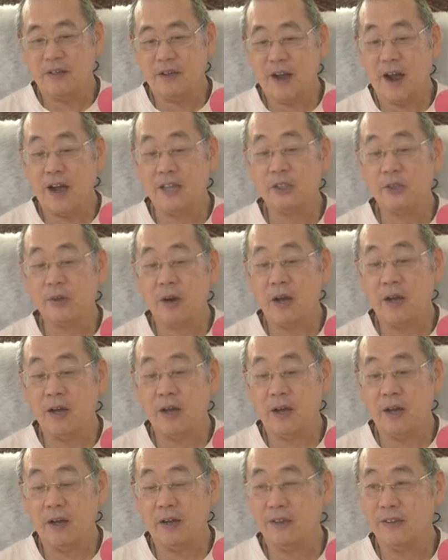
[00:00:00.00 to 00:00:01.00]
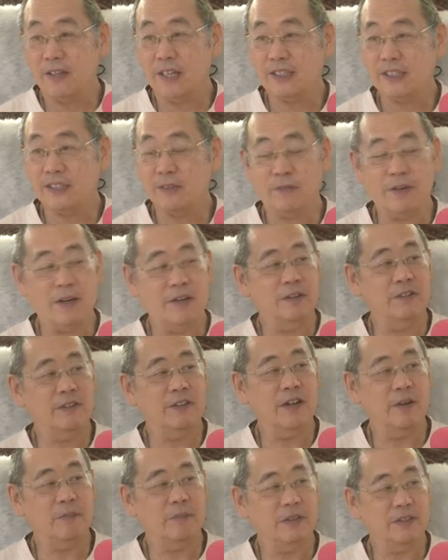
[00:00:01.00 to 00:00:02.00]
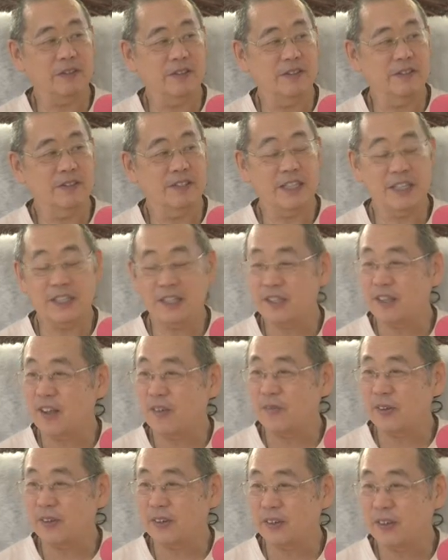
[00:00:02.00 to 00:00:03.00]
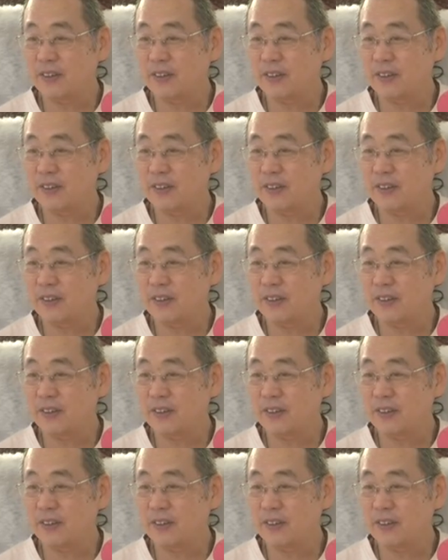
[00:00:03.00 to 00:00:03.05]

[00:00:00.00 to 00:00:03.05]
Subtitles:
Asraya. That's the final topic, 10th topic.